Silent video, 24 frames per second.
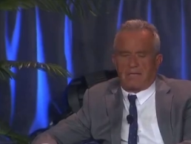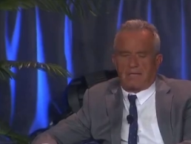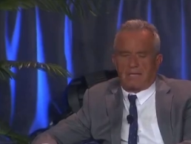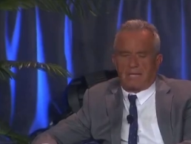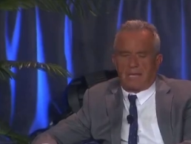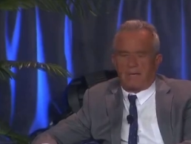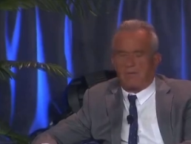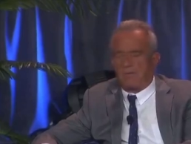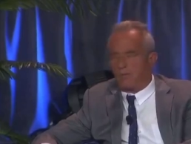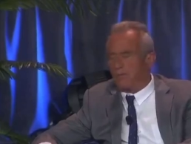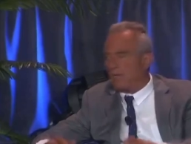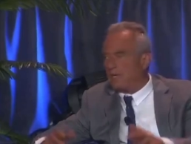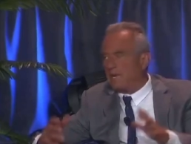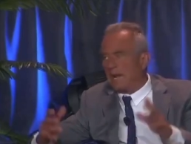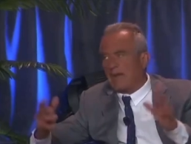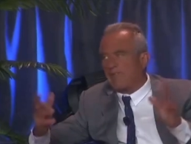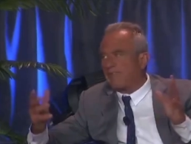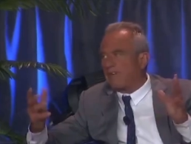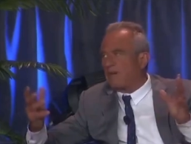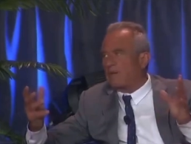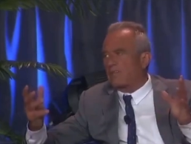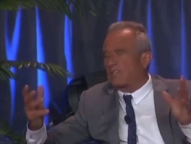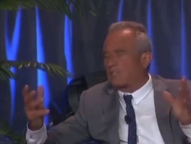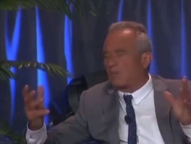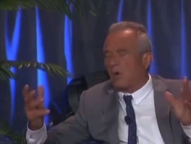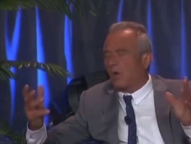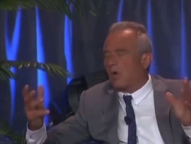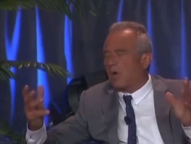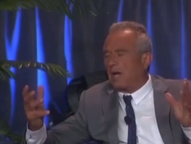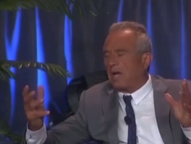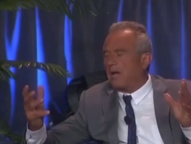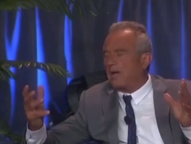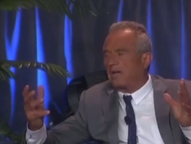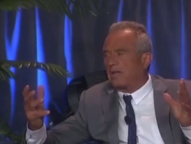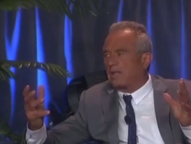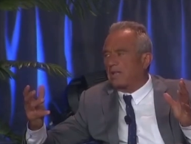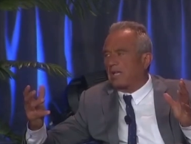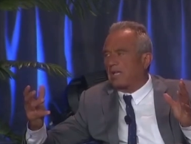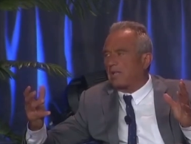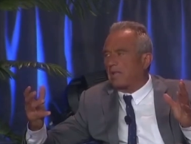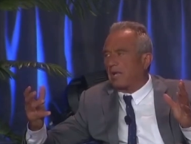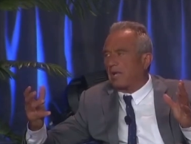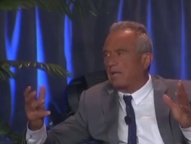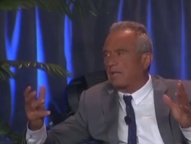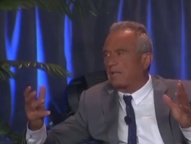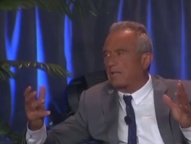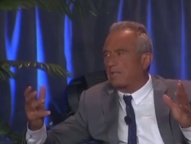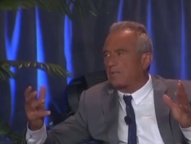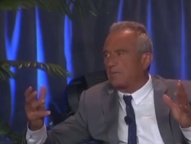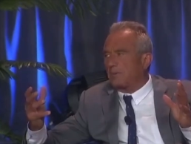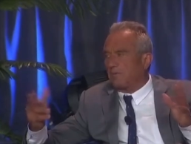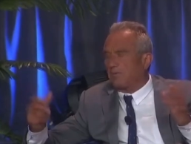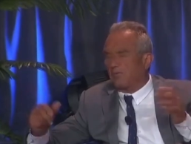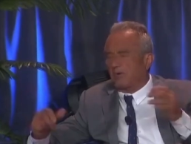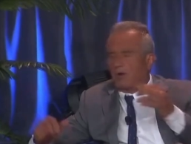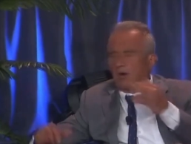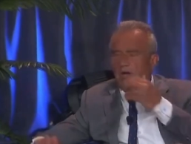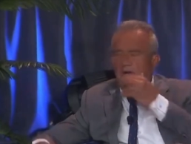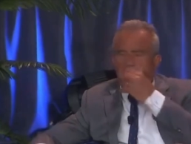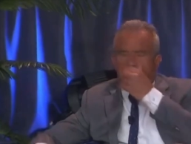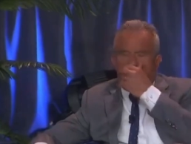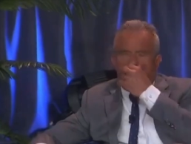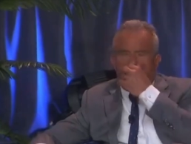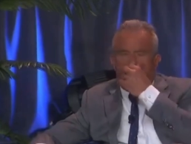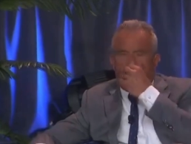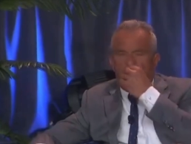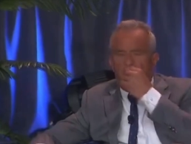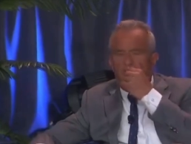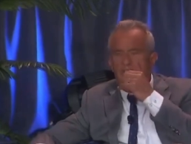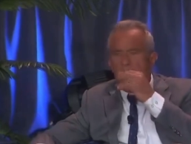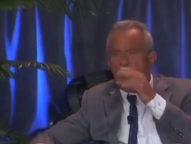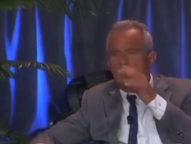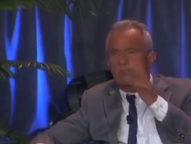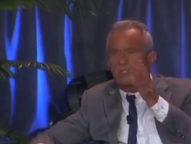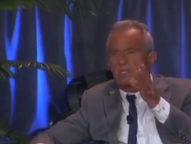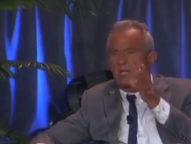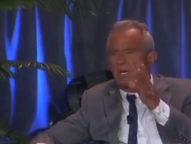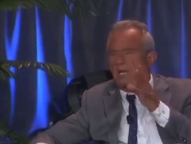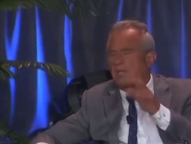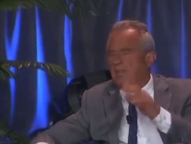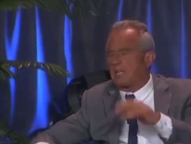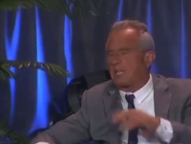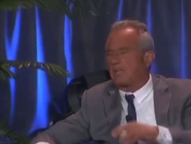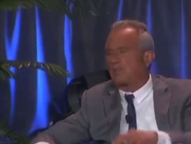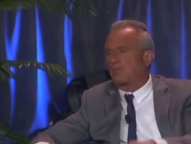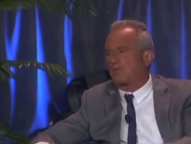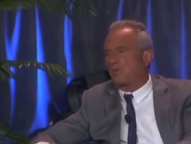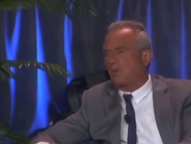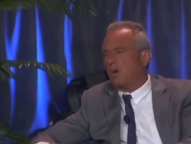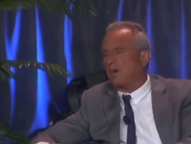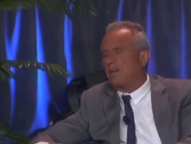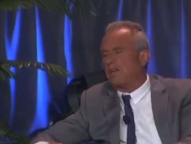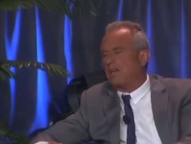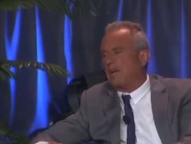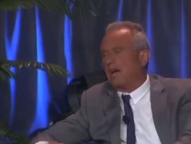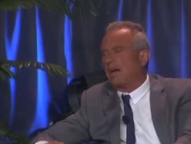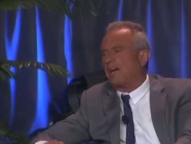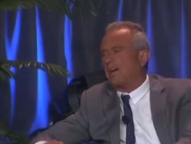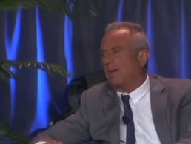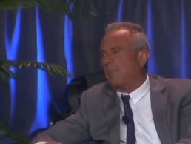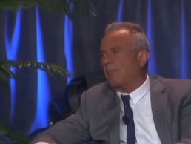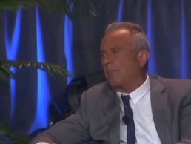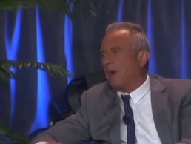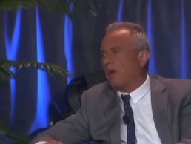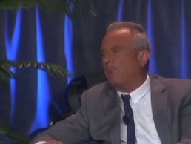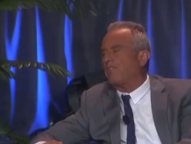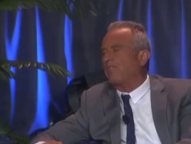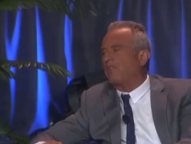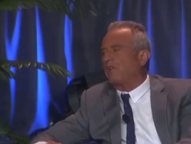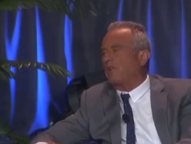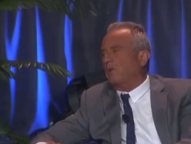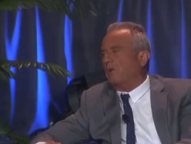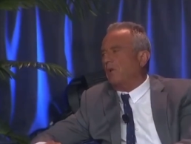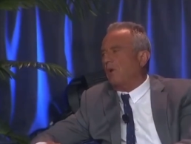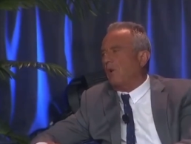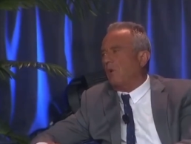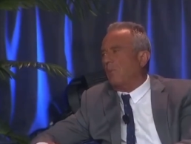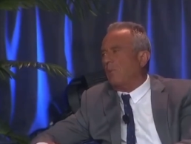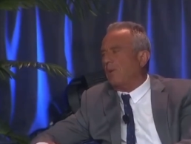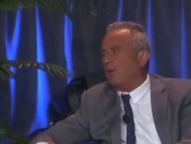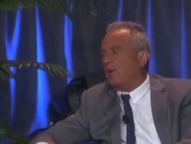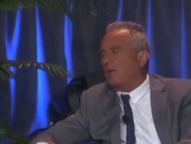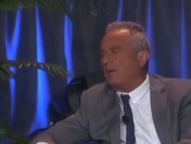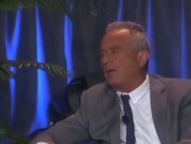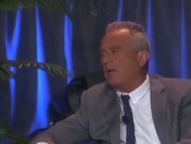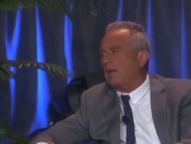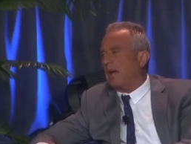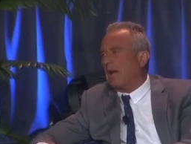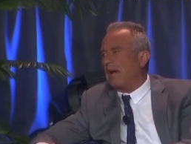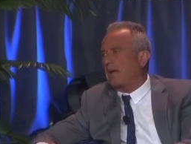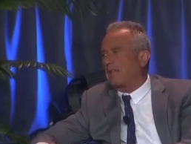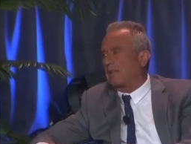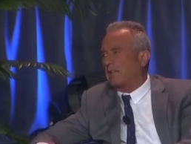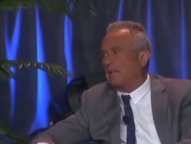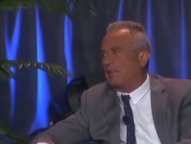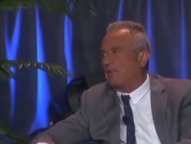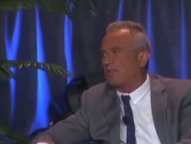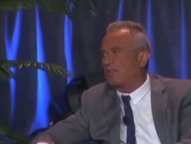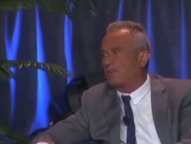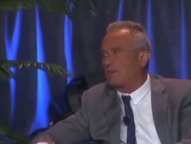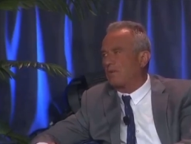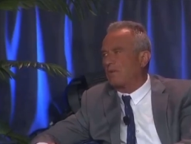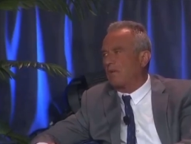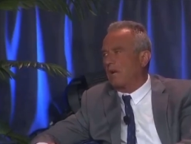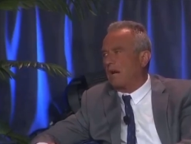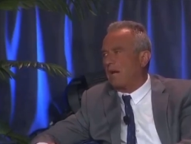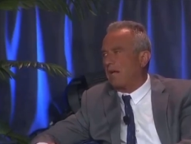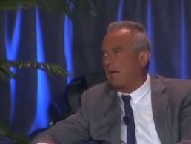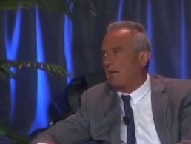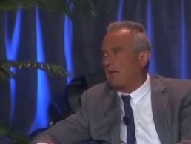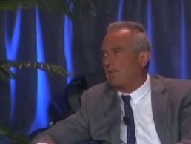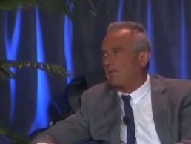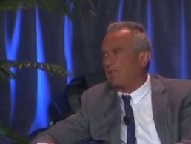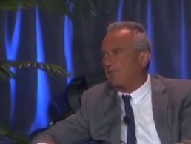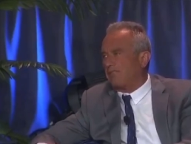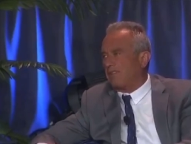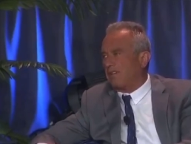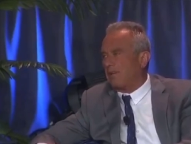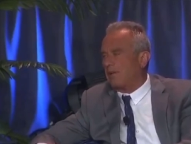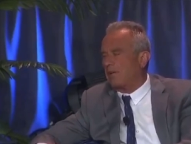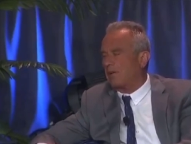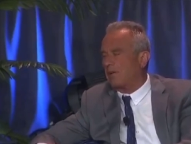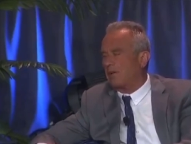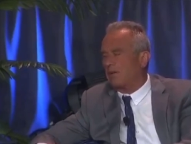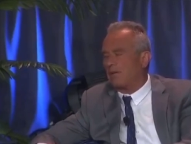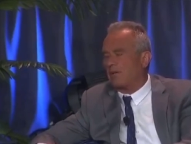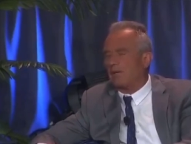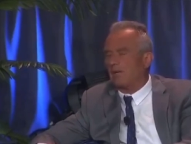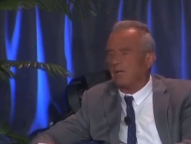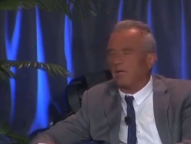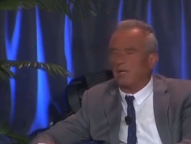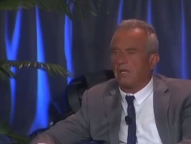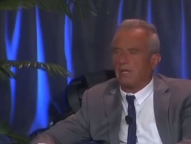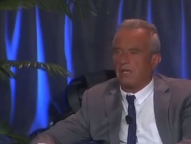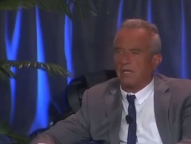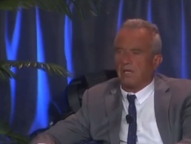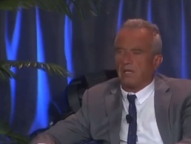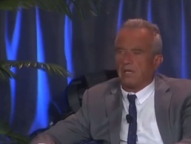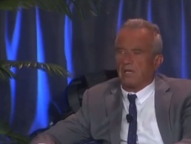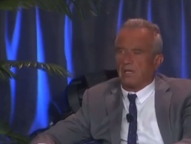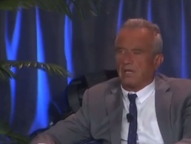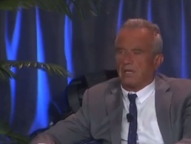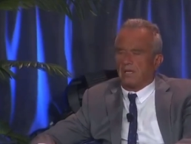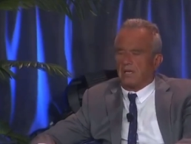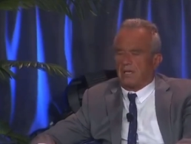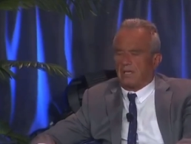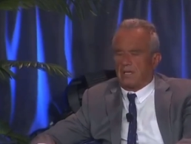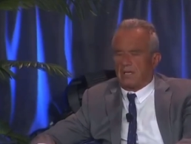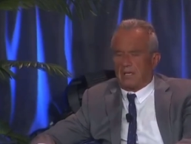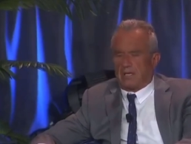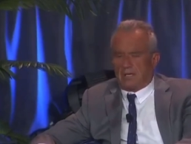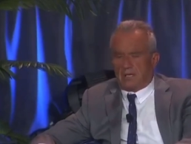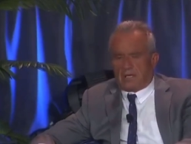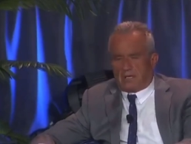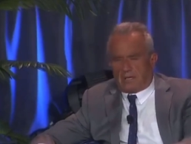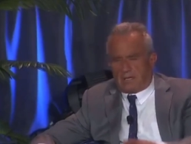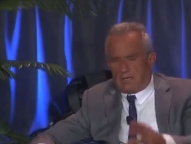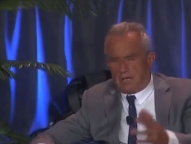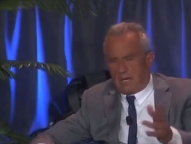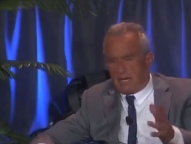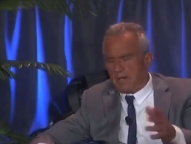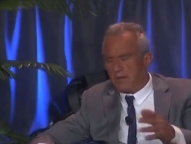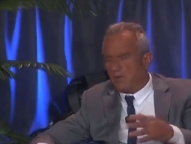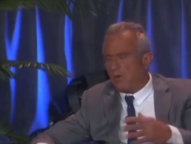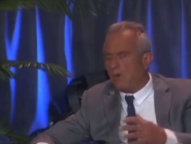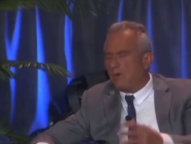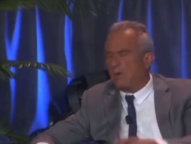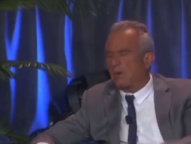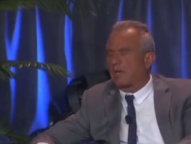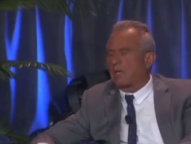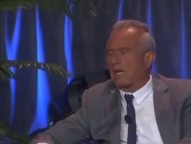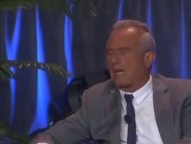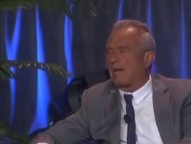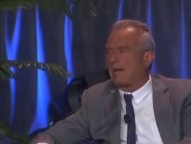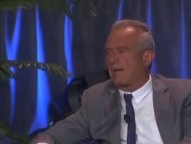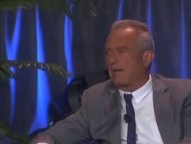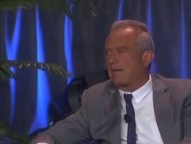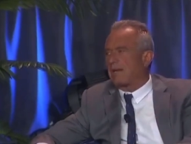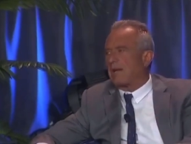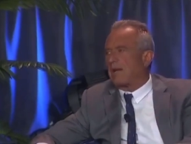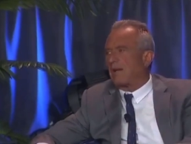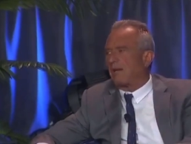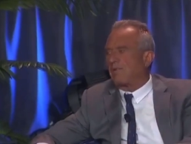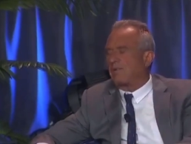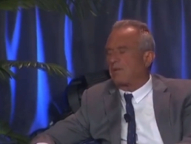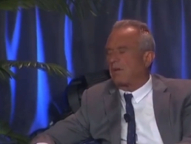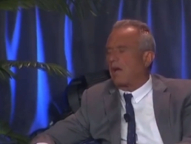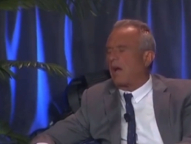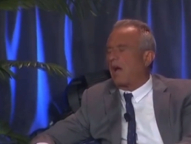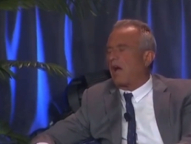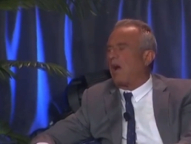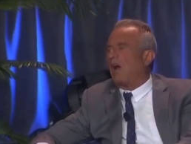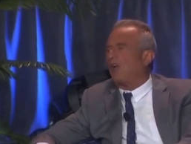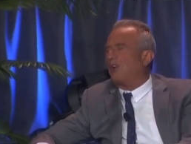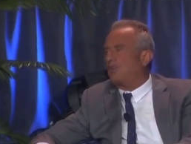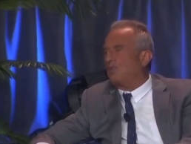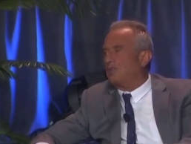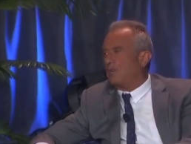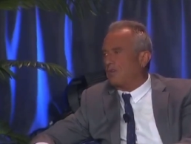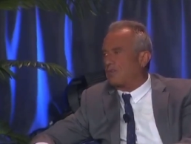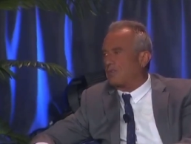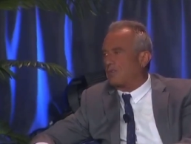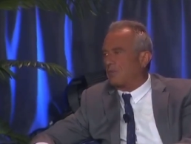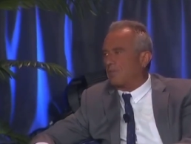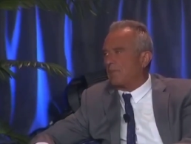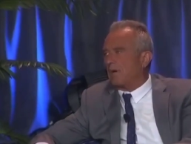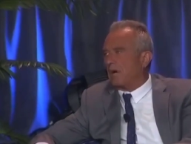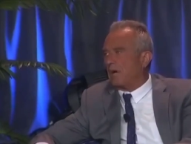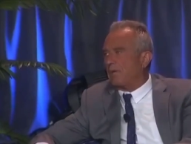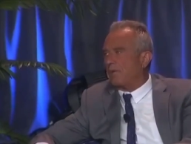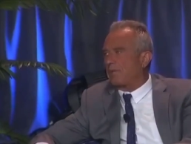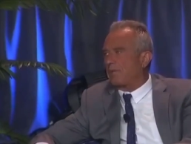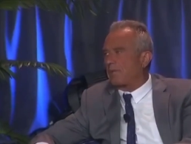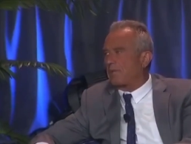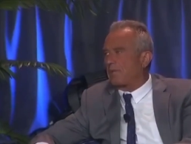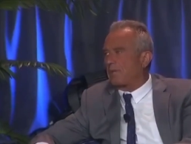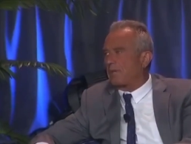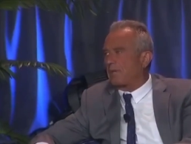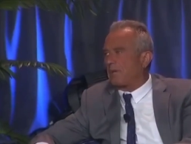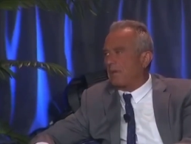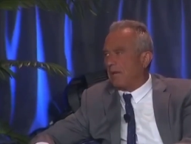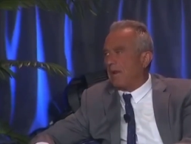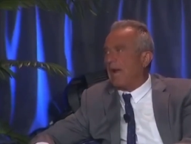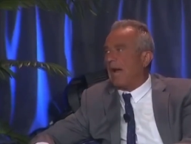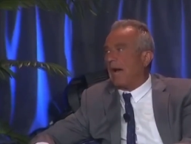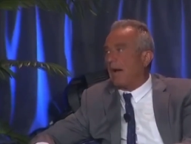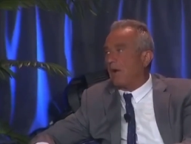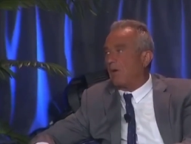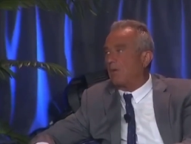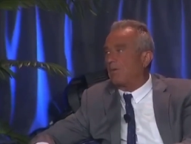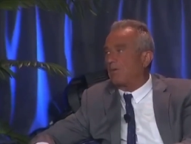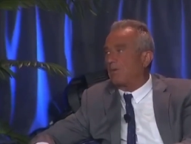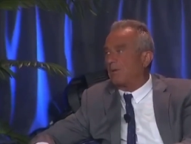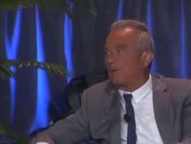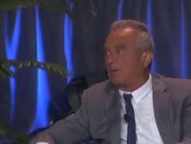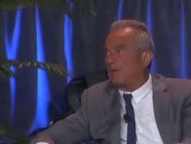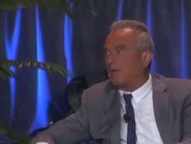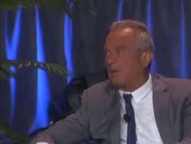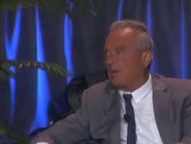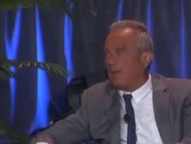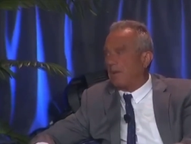And that we never saw anything like this before. On average, it was, I think, 29 a month globally, athletes who died on the field. And we were getting down to hundreds a month now.